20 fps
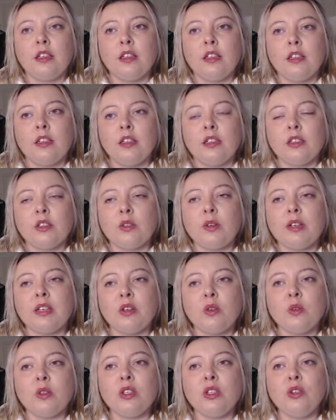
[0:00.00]
So I can
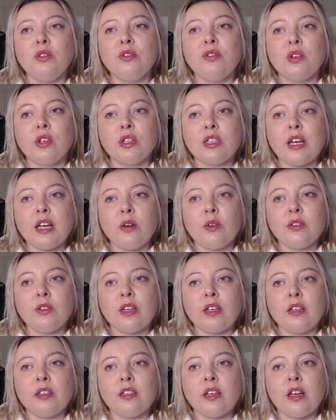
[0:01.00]
only do 4 towels at
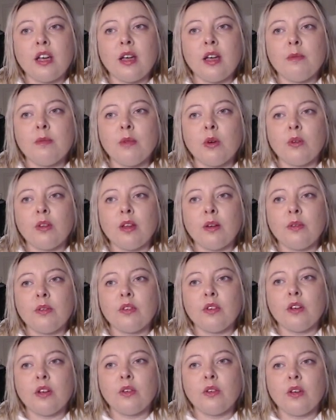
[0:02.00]
a time. Oh, that one's
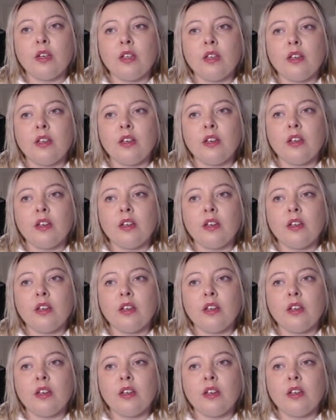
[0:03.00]
not quite done yet.